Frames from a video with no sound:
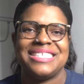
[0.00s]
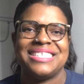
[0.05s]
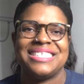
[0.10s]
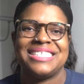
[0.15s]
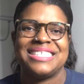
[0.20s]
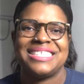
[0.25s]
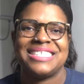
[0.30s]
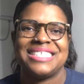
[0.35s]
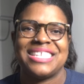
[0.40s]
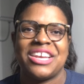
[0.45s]
Jen
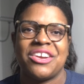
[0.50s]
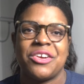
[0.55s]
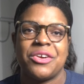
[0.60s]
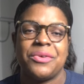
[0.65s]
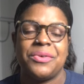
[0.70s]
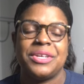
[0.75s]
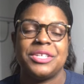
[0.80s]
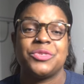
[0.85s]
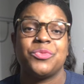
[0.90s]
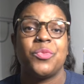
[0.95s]

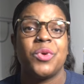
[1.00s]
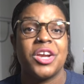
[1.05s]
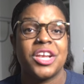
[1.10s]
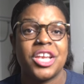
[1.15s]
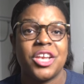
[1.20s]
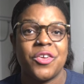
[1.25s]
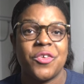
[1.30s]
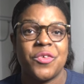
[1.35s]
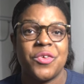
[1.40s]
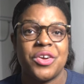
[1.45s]
Sincero is
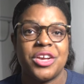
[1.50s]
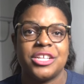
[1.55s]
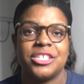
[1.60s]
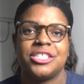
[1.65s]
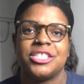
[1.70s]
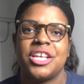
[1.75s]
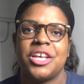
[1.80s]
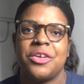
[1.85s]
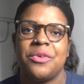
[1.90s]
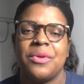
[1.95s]
working on.
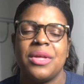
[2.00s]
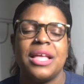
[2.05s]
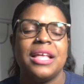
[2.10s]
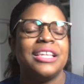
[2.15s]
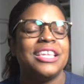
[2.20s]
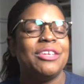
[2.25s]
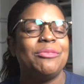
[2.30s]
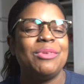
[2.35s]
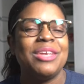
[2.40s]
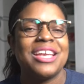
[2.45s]
So
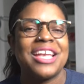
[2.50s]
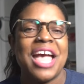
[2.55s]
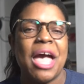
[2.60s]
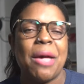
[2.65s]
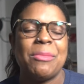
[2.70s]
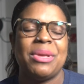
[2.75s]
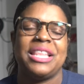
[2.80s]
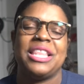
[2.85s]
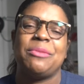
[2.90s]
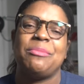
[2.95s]
leave me a
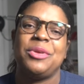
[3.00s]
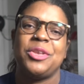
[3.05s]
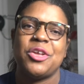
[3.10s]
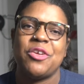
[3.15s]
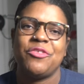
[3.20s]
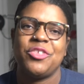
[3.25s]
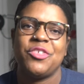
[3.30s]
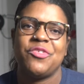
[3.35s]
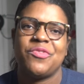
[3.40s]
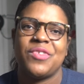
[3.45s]
comment. Let me know
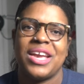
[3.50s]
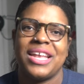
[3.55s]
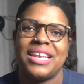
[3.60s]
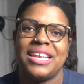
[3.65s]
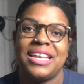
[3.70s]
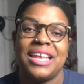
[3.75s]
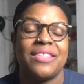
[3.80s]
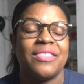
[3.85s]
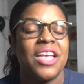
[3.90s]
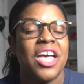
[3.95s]
if you've read
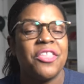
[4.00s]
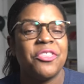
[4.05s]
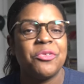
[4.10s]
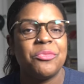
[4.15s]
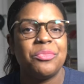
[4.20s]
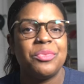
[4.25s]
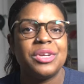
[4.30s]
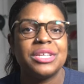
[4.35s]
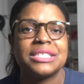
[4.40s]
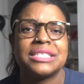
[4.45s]
any of the other
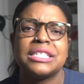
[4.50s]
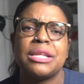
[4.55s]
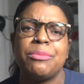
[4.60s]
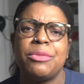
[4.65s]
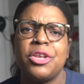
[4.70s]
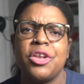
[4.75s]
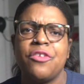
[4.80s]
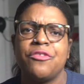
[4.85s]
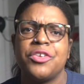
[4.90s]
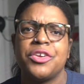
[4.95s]
books. Let me
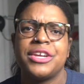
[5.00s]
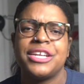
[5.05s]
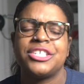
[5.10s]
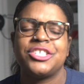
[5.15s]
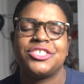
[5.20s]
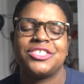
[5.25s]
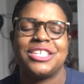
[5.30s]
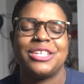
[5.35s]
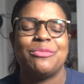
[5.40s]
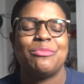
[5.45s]
know if you're
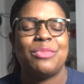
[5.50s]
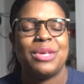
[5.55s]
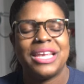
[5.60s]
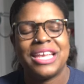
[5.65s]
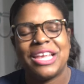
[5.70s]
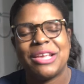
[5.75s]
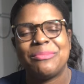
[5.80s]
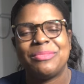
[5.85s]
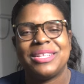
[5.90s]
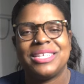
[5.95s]
interested in
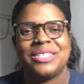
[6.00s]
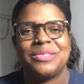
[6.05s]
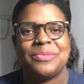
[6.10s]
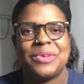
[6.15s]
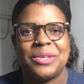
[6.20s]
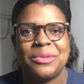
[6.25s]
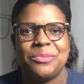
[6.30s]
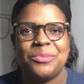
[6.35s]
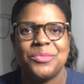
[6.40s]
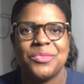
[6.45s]
picking up this
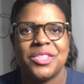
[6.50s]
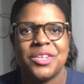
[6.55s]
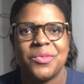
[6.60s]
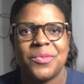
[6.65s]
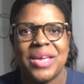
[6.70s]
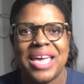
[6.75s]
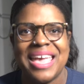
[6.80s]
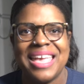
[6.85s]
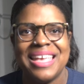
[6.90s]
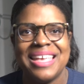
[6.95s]
one,
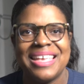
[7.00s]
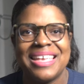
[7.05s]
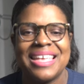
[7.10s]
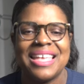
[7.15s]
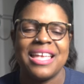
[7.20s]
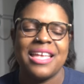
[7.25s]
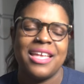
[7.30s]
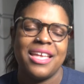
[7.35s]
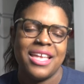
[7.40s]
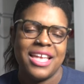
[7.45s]
okay?
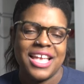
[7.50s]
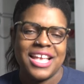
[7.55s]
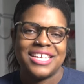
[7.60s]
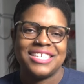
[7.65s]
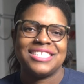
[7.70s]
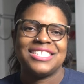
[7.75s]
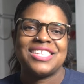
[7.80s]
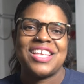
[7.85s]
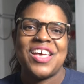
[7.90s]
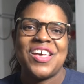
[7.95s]

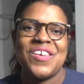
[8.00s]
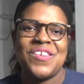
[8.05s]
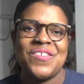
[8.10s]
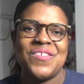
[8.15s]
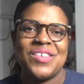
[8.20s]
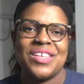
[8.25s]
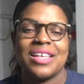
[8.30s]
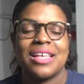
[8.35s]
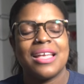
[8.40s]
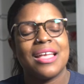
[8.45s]
So
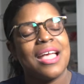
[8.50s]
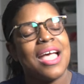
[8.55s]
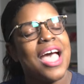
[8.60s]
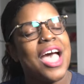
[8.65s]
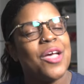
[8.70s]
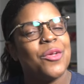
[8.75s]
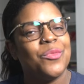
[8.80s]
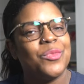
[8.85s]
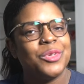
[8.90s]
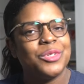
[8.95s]

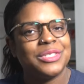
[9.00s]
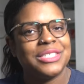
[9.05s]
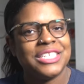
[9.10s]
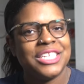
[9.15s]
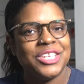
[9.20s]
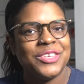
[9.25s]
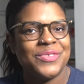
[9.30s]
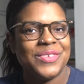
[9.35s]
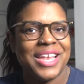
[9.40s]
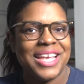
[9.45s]
I will see
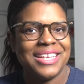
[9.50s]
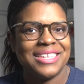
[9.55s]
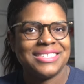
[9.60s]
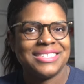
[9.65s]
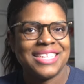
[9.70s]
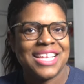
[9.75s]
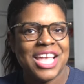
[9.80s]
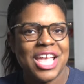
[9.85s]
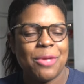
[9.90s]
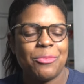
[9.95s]
you next
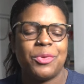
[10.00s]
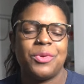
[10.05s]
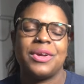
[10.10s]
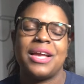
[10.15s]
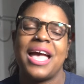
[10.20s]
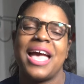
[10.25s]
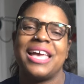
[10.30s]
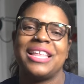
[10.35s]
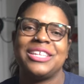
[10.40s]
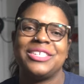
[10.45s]
time on
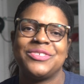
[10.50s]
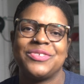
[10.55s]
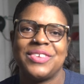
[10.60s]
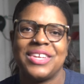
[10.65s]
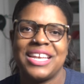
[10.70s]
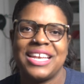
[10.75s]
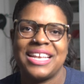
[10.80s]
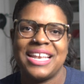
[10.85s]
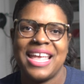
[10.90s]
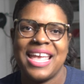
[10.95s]
Kyla's
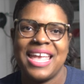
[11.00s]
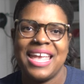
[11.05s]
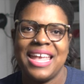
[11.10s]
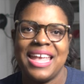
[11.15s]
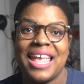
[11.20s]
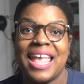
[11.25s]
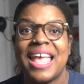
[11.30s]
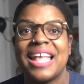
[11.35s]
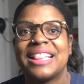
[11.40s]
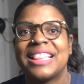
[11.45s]
Reading Day.
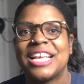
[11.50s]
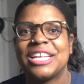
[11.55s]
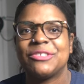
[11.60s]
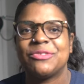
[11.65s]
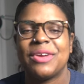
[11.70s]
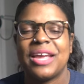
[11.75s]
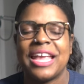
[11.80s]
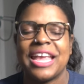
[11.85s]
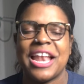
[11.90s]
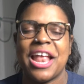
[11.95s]
And thanks
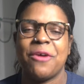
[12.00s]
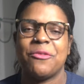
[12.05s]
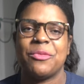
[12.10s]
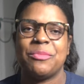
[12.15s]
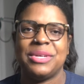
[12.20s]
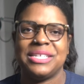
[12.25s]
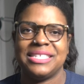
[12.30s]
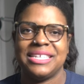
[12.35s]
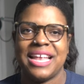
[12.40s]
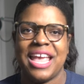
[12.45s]
for hanging out with
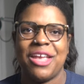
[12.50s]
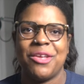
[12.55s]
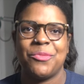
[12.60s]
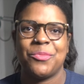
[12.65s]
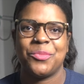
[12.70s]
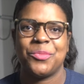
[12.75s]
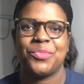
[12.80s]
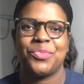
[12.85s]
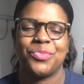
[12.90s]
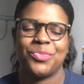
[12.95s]
me today.
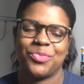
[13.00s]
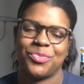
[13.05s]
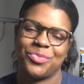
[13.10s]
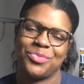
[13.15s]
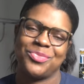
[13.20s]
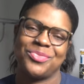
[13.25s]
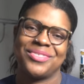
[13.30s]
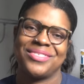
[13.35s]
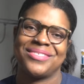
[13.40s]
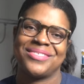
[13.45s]

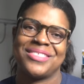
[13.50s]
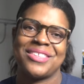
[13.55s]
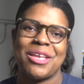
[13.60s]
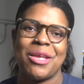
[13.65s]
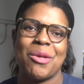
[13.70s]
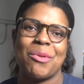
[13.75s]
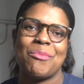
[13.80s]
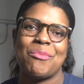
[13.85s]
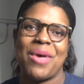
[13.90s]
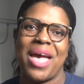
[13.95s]

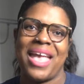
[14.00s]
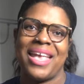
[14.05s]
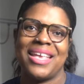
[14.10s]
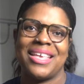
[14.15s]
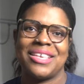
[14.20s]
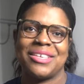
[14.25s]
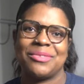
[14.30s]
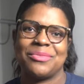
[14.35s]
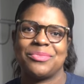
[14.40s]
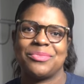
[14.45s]
Bye.